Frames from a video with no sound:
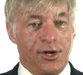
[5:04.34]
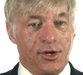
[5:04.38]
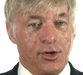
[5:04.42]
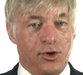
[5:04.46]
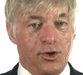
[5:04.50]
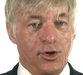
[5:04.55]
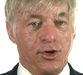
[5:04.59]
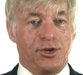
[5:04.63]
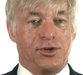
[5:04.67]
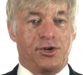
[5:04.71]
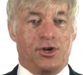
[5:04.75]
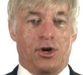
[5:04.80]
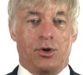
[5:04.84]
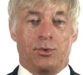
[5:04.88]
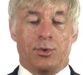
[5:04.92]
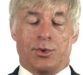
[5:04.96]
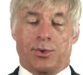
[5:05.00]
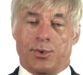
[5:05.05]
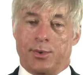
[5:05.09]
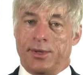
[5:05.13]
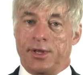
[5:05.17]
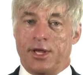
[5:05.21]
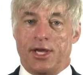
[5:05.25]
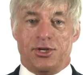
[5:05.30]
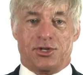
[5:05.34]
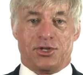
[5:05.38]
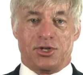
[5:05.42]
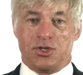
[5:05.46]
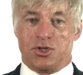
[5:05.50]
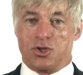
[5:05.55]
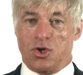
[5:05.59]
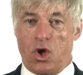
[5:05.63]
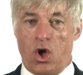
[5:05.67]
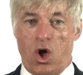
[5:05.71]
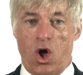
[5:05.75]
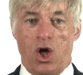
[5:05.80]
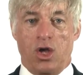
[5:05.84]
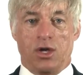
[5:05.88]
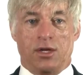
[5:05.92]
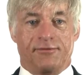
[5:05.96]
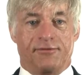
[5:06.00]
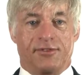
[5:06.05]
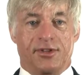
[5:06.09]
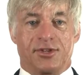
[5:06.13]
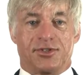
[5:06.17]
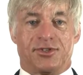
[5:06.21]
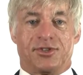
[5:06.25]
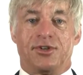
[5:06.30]
a good note, with relation to all of
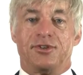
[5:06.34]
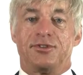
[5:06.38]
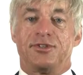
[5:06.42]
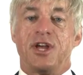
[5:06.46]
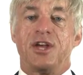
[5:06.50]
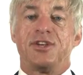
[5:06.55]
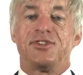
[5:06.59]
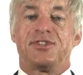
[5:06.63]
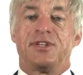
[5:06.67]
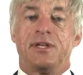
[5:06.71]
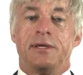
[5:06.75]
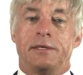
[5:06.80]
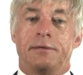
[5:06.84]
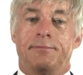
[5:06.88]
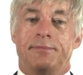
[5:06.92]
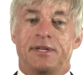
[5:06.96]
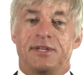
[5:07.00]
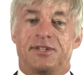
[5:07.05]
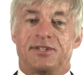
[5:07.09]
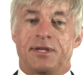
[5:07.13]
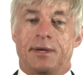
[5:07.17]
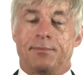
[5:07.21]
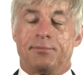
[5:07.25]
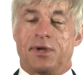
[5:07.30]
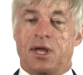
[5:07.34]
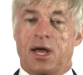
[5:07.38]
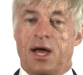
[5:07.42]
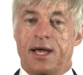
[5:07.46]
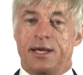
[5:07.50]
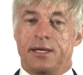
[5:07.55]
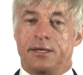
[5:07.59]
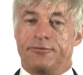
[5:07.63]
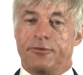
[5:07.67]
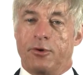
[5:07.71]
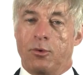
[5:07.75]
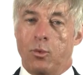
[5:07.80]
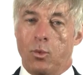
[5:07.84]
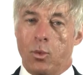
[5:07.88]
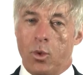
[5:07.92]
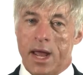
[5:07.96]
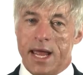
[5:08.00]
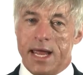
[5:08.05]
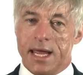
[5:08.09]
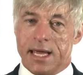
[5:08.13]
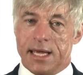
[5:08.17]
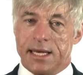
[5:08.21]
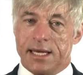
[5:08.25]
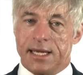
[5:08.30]
this, there does seem to be some kind of
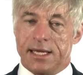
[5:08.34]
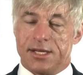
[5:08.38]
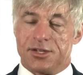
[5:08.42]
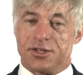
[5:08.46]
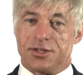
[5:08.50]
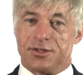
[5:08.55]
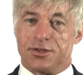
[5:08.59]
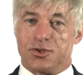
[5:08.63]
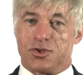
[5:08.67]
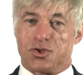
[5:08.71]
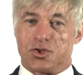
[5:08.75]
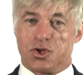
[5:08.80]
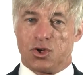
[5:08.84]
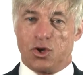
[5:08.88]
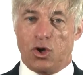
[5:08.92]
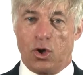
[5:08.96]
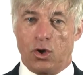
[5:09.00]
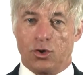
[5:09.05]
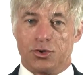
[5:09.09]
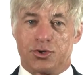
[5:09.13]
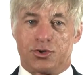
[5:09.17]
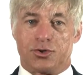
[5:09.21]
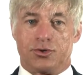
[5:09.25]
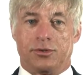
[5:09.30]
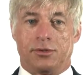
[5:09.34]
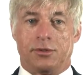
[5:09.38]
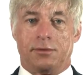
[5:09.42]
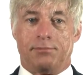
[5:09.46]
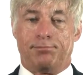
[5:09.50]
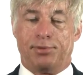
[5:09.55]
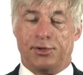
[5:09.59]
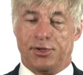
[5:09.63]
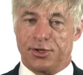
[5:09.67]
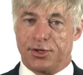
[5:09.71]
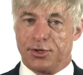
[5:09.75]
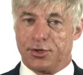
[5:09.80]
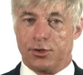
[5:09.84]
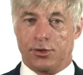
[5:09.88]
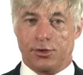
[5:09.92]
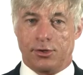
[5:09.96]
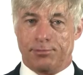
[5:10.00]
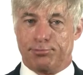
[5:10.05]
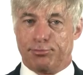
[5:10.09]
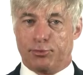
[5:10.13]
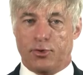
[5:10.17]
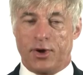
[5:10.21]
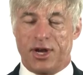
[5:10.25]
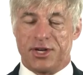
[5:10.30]
awakening to this cultural and political
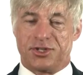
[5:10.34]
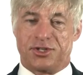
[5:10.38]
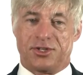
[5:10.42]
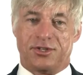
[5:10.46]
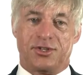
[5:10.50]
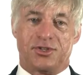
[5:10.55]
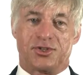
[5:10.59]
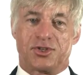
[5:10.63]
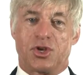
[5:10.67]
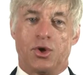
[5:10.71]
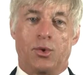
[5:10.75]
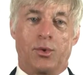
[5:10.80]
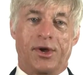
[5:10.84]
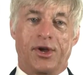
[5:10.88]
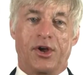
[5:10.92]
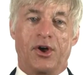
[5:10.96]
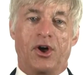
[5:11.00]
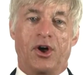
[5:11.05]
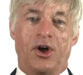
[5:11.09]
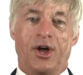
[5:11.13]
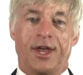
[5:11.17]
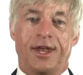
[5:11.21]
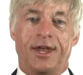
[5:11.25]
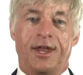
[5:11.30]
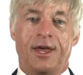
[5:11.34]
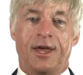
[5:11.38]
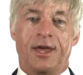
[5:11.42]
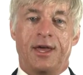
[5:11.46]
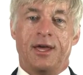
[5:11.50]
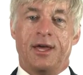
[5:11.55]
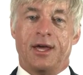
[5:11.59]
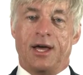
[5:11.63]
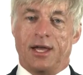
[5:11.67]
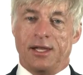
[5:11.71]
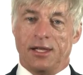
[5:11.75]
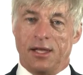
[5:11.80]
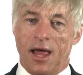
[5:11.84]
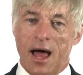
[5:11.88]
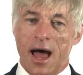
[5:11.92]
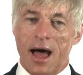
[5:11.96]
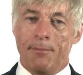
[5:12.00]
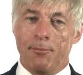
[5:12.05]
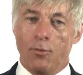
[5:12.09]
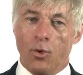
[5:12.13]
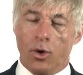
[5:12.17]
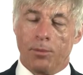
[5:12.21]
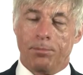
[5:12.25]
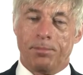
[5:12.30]
oppression that's going on. A
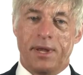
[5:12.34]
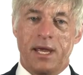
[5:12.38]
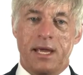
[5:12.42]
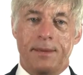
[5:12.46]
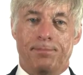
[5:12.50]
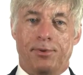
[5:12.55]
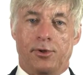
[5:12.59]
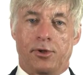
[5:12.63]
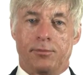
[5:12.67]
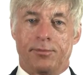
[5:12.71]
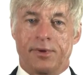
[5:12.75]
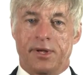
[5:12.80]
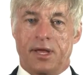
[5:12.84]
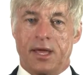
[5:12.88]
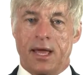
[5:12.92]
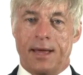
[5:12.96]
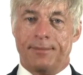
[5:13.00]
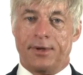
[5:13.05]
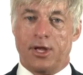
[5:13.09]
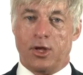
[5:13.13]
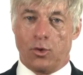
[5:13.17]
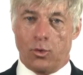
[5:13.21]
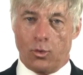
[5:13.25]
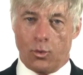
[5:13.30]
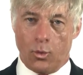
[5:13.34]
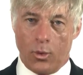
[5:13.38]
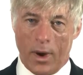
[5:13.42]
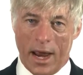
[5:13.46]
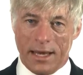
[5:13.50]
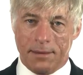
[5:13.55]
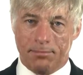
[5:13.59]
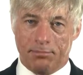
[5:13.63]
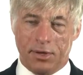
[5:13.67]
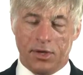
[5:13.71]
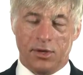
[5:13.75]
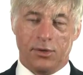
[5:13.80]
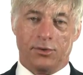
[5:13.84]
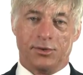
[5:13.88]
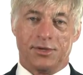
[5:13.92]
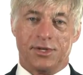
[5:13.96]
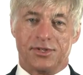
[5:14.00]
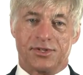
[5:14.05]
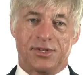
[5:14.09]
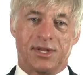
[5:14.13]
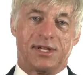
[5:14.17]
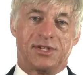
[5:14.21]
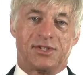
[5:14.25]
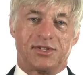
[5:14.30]
lot more people are becoming red pilled,
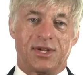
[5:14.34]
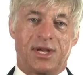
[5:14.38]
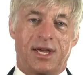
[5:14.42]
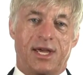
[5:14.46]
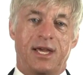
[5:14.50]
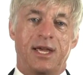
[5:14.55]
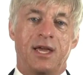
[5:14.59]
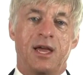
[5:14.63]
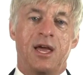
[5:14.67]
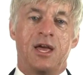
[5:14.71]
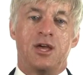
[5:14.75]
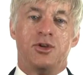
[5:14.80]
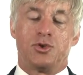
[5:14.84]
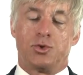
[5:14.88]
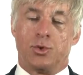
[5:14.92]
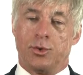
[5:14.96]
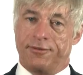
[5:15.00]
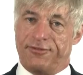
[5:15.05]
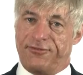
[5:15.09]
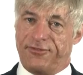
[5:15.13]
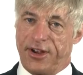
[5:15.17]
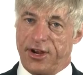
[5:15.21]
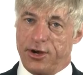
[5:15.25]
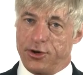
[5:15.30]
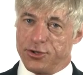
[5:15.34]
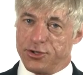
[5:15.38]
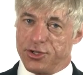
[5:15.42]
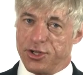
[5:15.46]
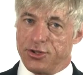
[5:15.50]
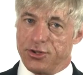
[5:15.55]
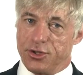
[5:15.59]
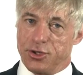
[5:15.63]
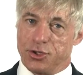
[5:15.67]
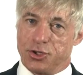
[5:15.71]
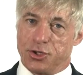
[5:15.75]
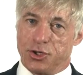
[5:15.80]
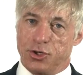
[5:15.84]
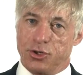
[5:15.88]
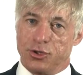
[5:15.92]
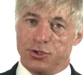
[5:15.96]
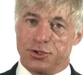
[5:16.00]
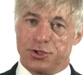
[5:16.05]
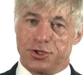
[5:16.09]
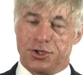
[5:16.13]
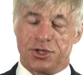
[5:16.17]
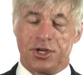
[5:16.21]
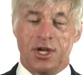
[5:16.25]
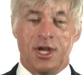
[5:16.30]
as they say, to affairs in the
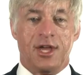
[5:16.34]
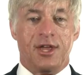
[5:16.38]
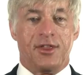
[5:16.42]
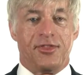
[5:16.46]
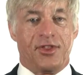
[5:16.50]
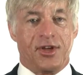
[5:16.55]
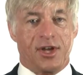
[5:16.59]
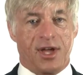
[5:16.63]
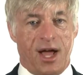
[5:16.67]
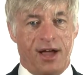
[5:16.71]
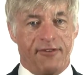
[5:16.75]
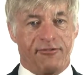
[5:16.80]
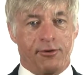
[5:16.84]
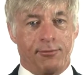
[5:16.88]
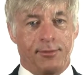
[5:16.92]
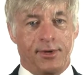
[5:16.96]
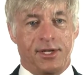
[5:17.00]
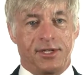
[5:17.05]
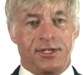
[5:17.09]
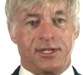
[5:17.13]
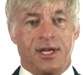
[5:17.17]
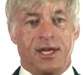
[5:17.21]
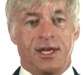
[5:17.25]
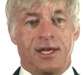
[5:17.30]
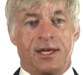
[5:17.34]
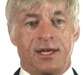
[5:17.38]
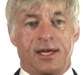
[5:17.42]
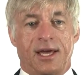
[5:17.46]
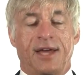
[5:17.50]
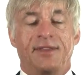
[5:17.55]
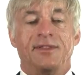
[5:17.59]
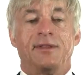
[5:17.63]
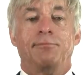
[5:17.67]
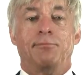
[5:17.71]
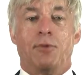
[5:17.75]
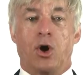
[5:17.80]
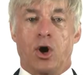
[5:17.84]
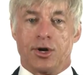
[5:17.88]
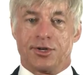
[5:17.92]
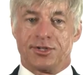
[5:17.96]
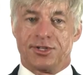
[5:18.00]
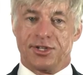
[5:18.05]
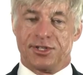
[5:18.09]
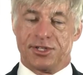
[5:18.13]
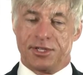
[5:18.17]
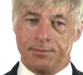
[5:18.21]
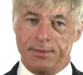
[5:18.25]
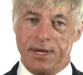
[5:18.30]
church, the government, and the
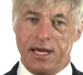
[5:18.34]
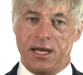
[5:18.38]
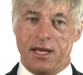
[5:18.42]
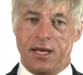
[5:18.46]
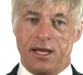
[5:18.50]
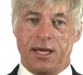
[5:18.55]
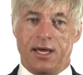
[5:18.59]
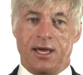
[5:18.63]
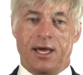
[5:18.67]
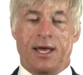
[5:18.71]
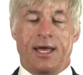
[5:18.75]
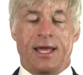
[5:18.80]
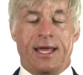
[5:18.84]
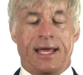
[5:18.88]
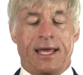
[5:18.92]
Marxist media.